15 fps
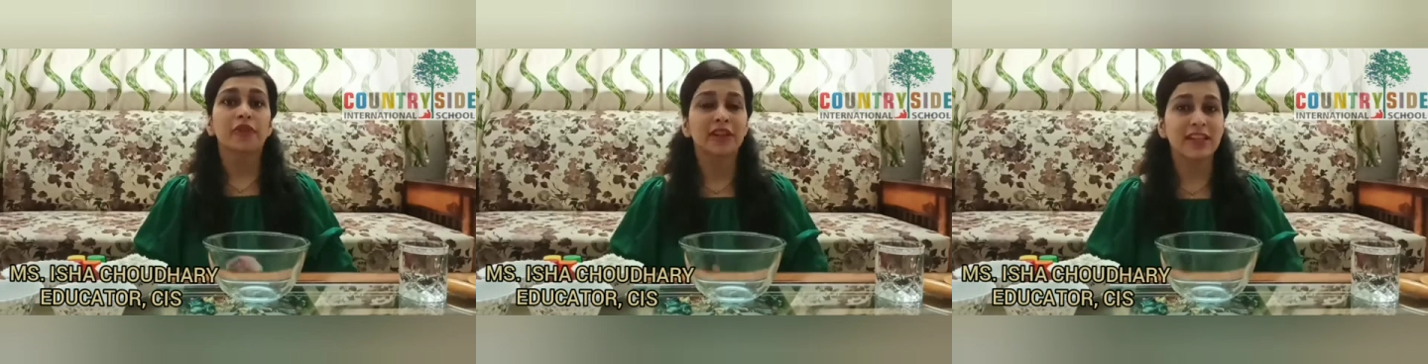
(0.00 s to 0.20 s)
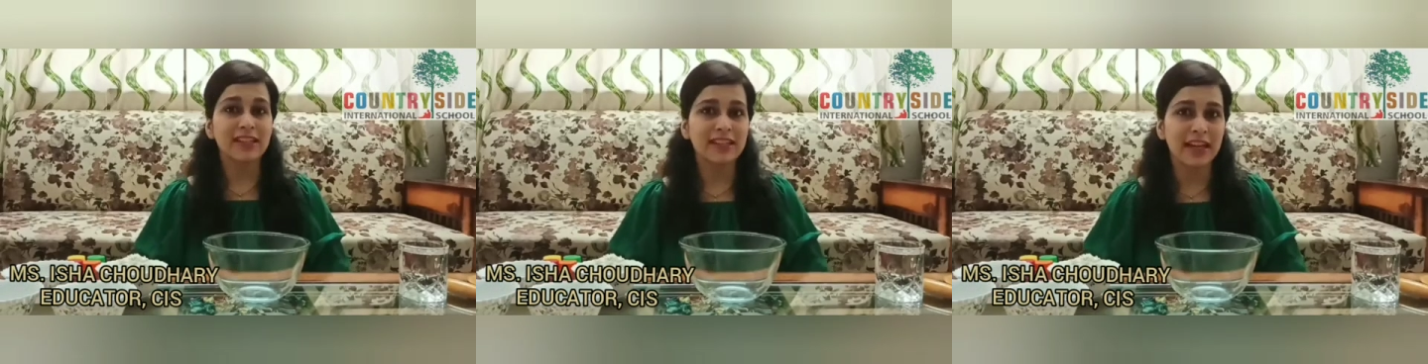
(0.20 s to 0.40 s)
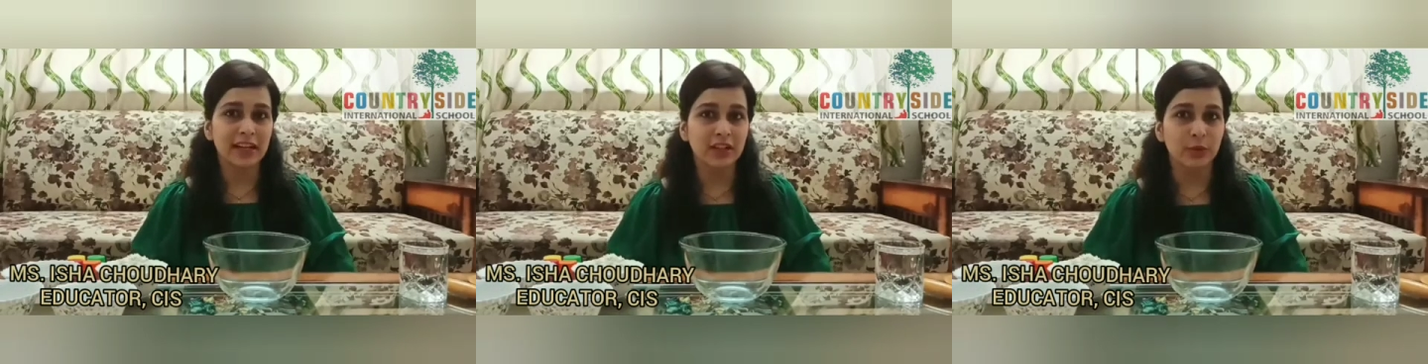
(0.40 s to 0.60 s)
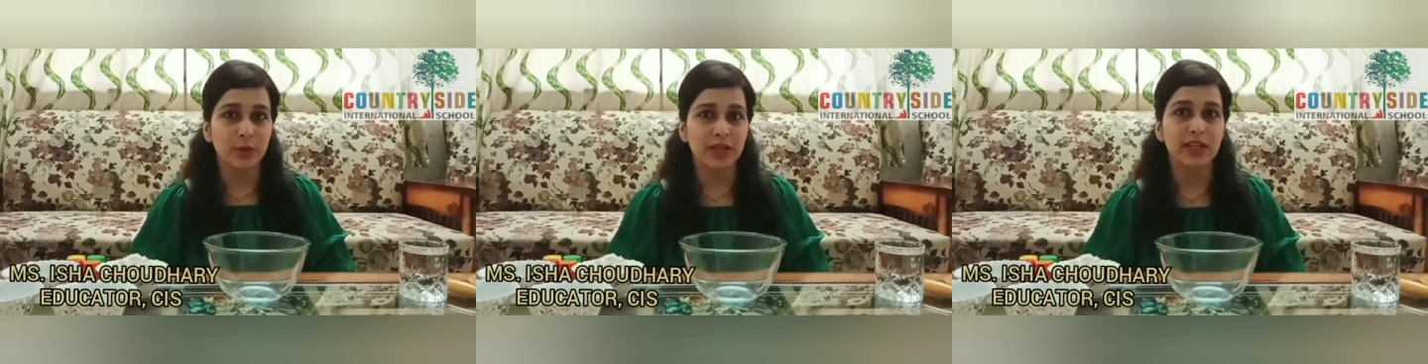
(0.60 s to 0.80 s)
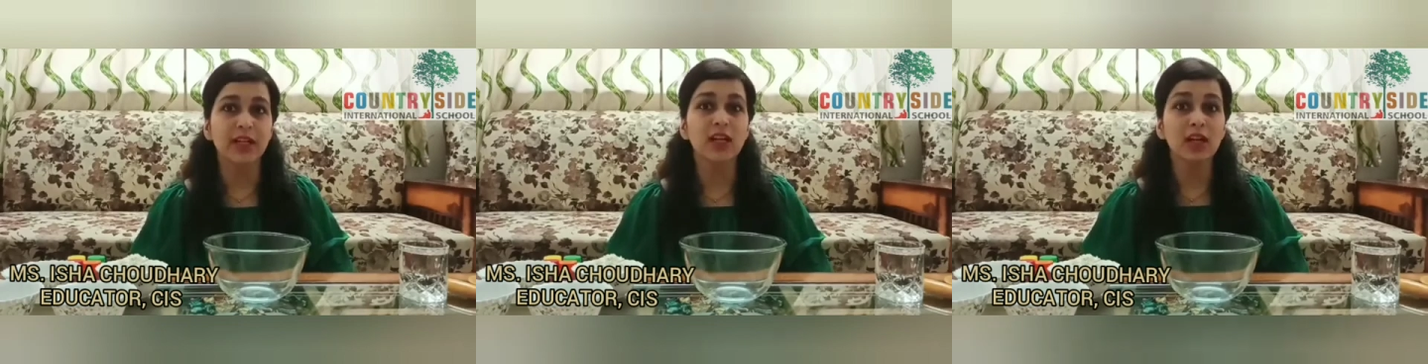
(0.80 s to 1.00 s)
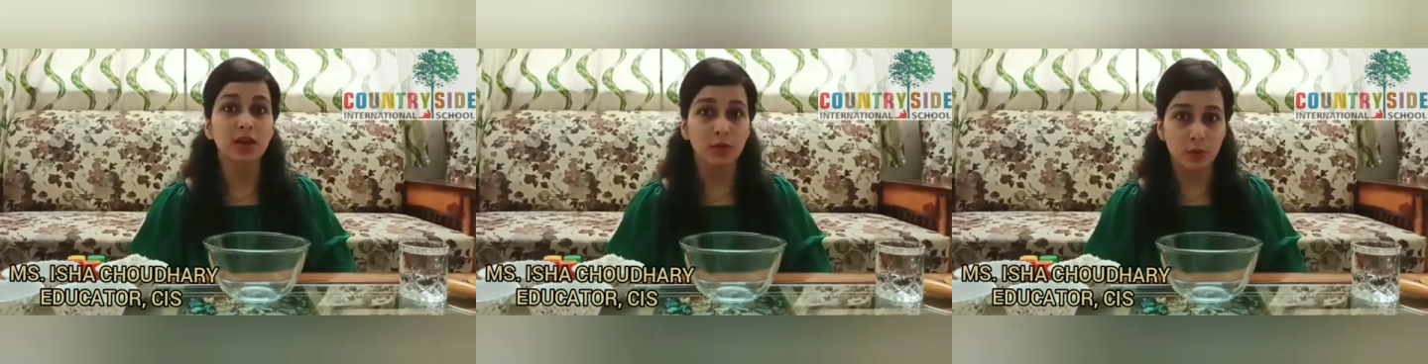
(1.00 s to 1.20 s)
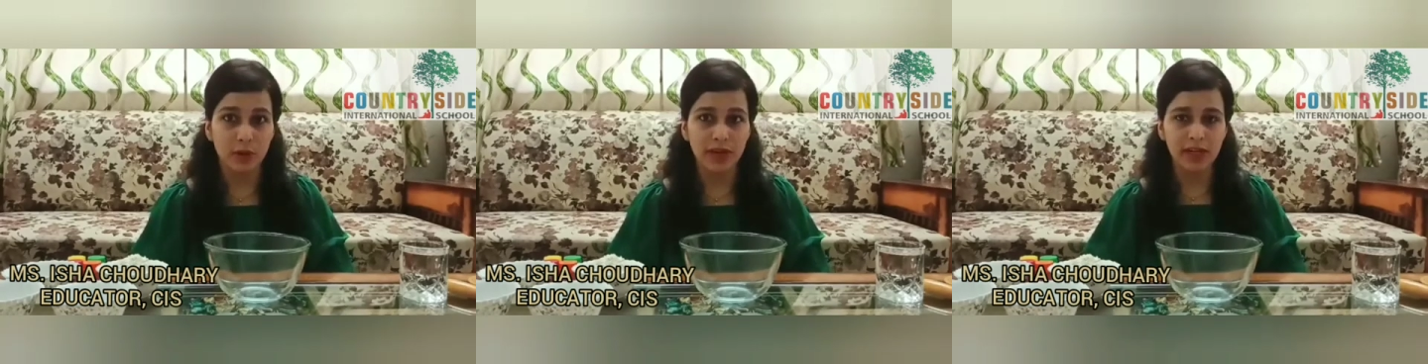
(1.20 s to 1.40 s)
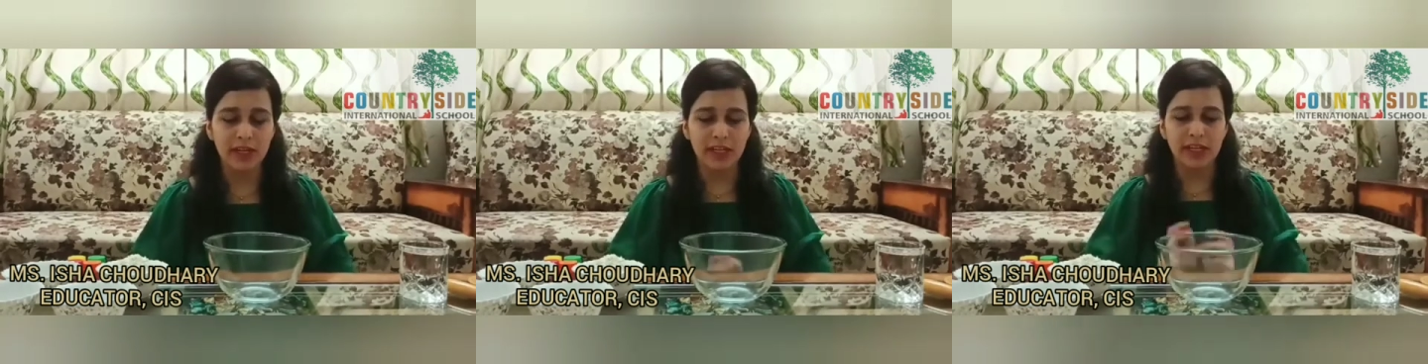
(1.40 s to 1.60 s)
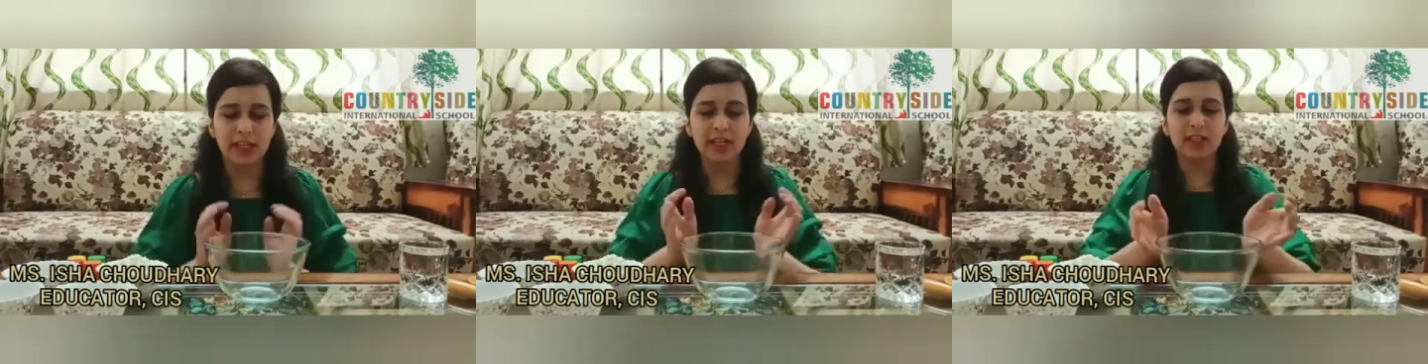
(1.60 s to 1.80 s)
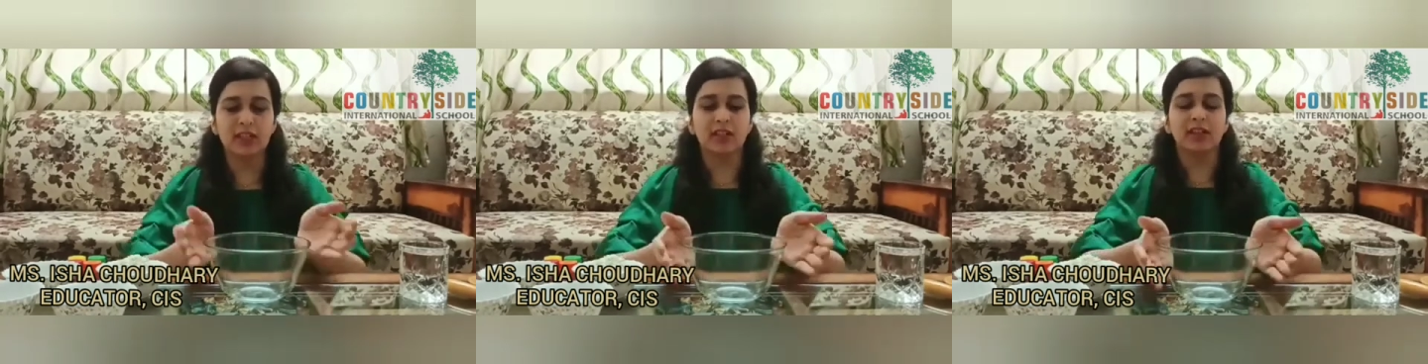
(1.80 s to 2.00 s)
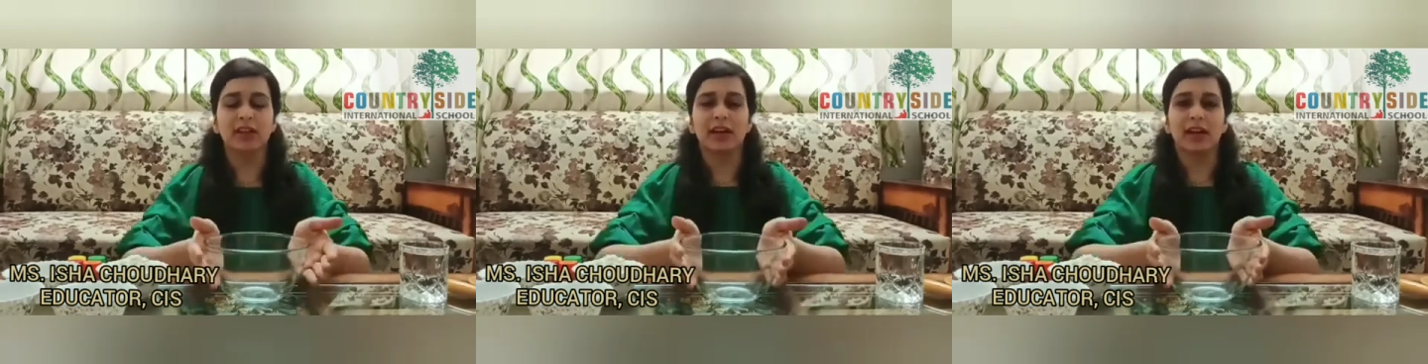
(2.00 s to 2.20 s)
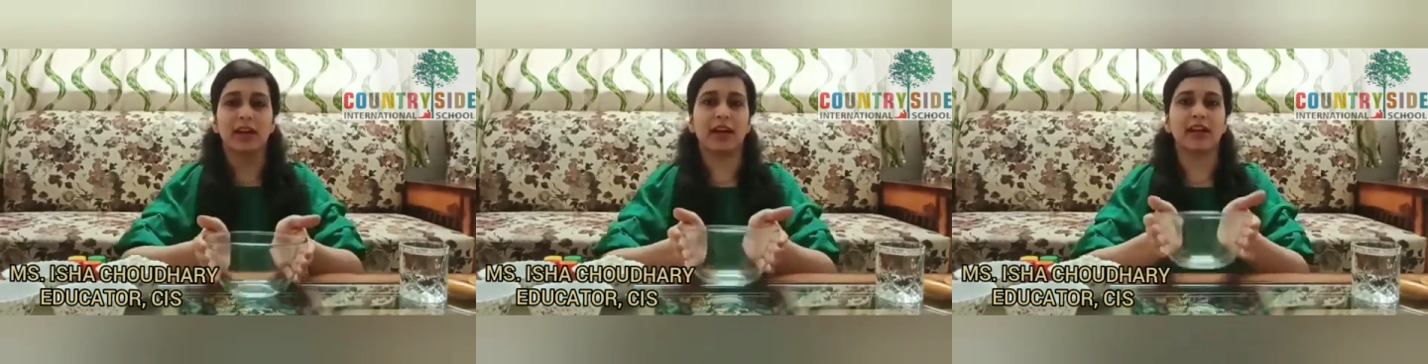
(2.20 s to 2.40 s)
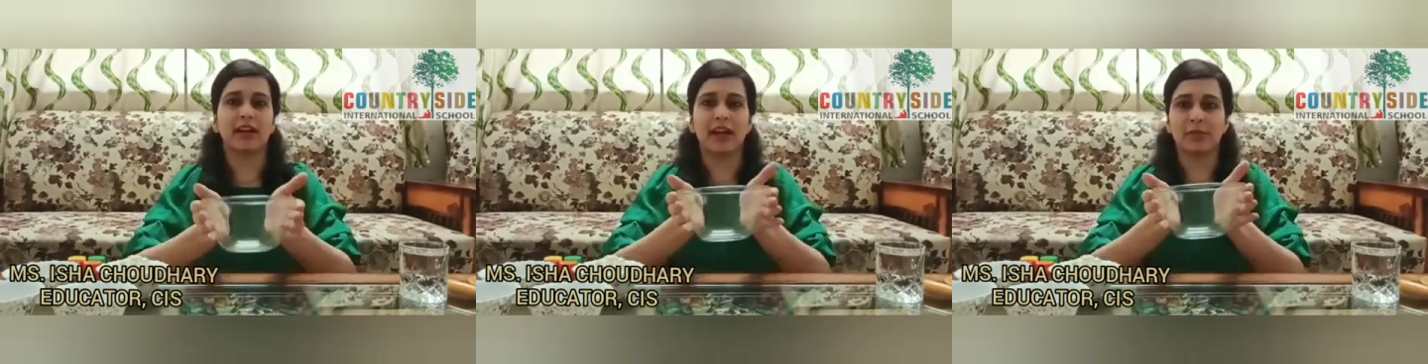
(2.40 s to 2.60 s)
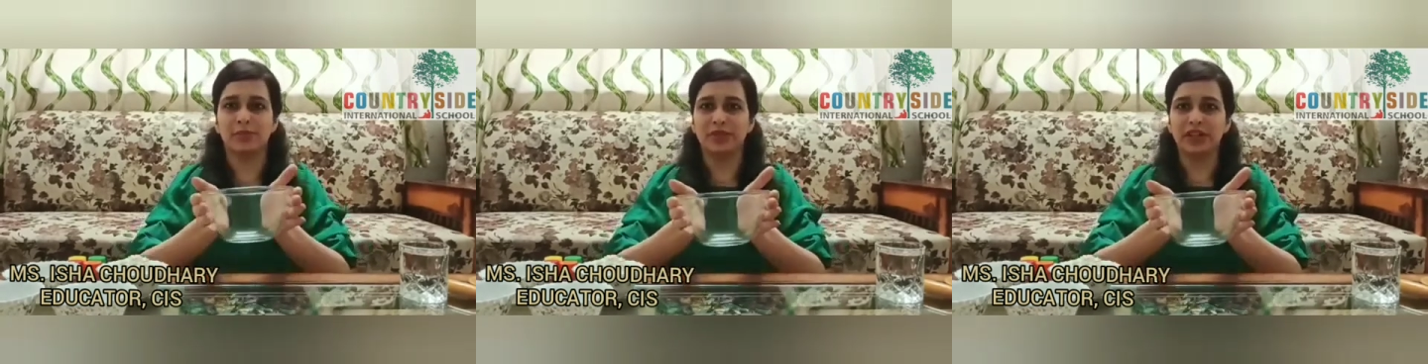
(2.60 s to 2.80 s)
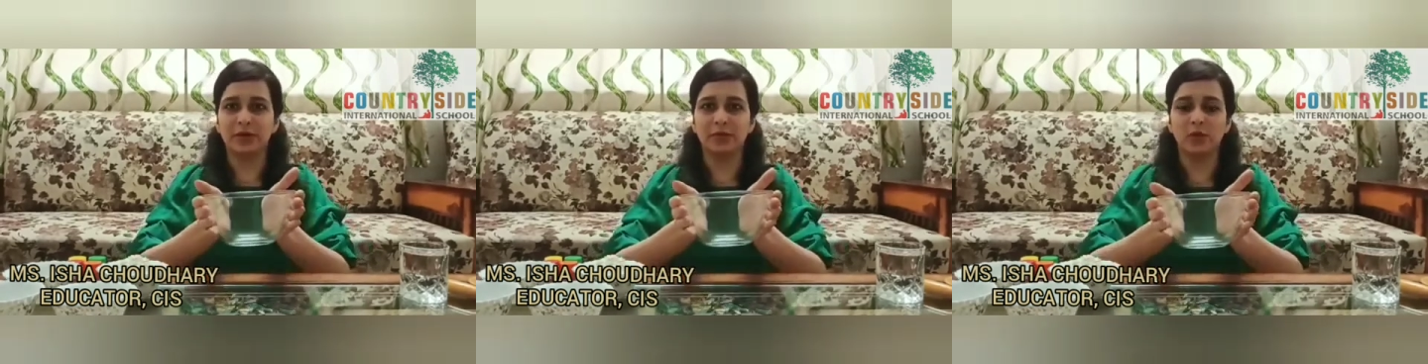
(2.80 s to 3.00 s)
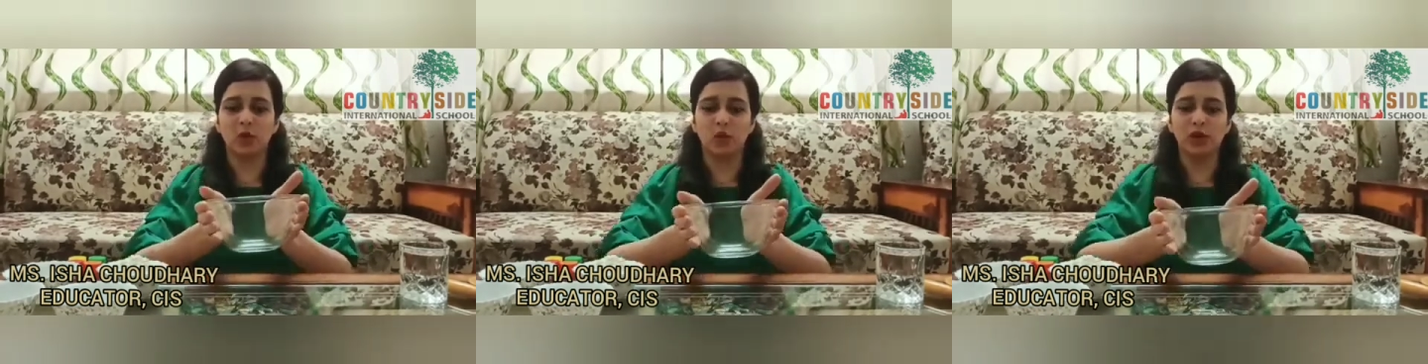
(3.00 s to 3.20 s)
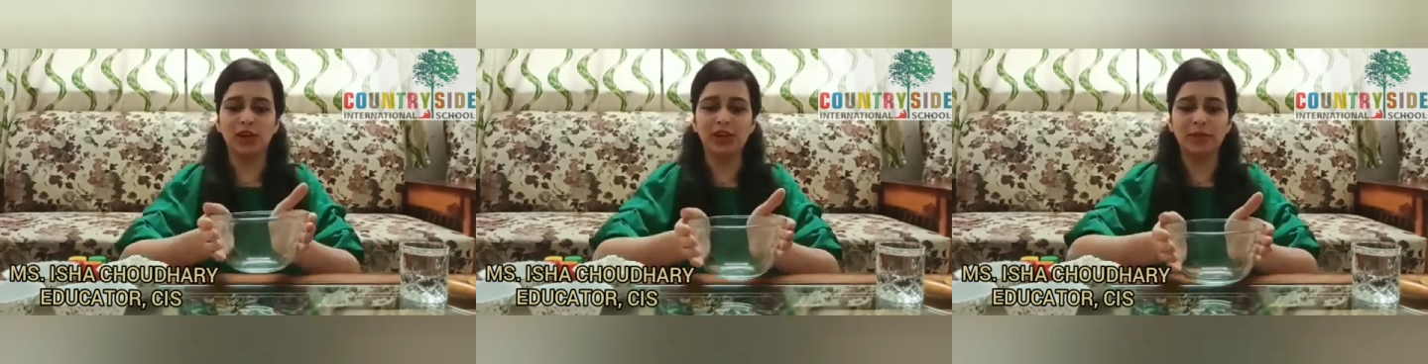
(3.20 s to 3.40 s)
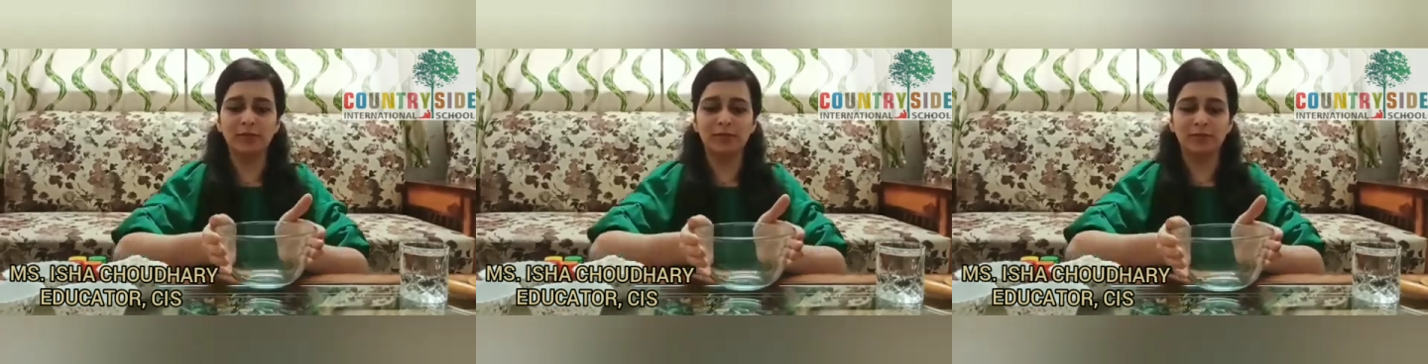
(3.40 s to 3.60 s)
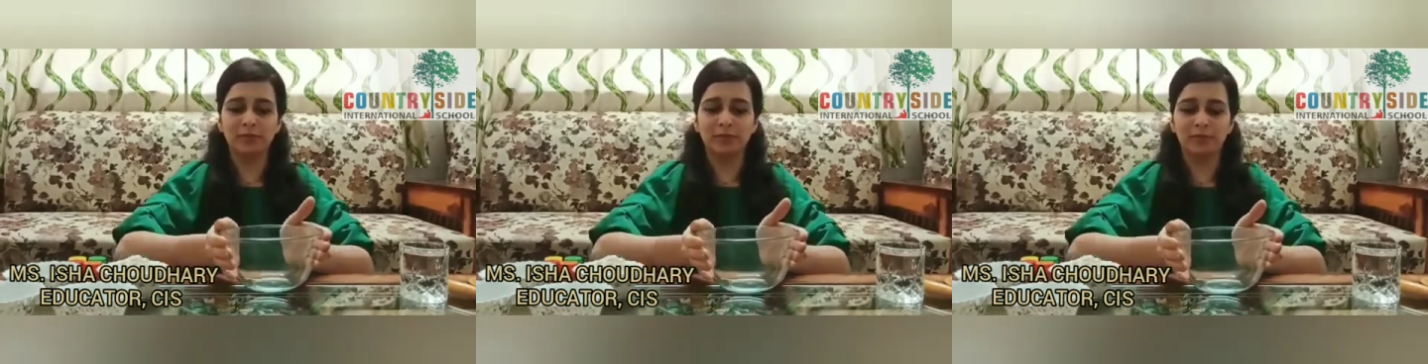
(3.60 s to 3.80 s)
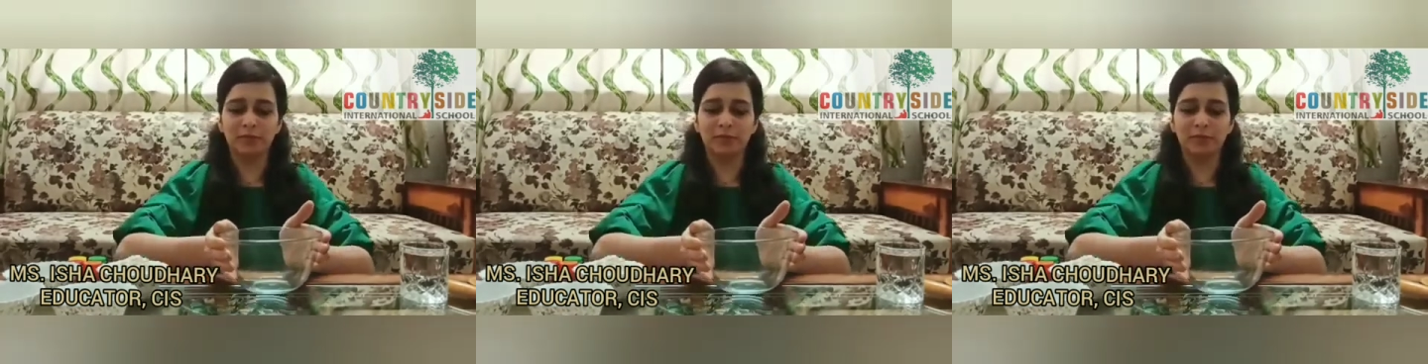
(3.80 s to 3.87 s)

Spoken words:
For this activity, we need an empty bowl,